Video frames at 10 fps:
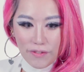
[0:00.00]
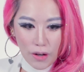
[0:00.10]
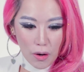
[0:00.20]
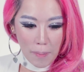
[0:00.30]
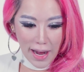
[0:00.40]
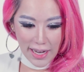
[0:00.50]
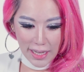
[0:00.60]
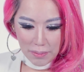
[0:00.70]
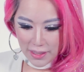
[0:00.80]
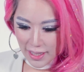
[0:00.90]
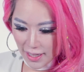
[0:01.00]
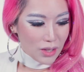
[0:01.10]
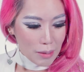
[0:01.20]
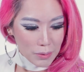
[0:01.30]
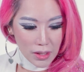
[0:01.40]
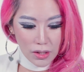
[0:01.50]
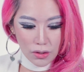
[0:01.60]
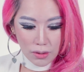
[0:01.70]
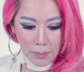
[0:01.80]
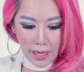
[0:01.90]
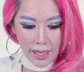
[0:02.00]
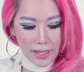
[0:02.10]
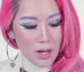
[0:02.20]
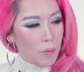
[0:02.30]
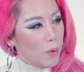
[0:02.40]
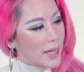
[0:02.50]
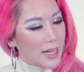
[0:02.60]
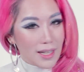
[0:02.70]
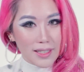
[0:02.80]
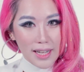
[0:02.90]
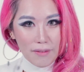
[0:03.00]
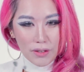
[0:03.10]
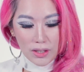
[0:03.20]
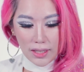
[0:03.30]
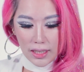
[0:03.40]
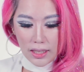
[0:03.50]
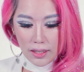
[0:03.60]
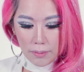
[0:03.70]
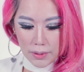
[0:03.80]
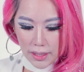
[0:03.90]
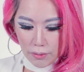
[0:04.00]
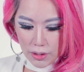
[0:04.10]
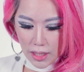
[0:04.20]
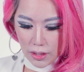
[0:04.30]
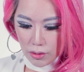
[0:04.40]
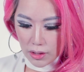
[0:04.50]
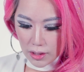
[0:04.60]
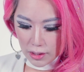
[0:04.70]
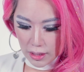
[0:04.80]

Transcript: For my lipstick, I'm going to use my white color Kat Von D lipstick, which I used just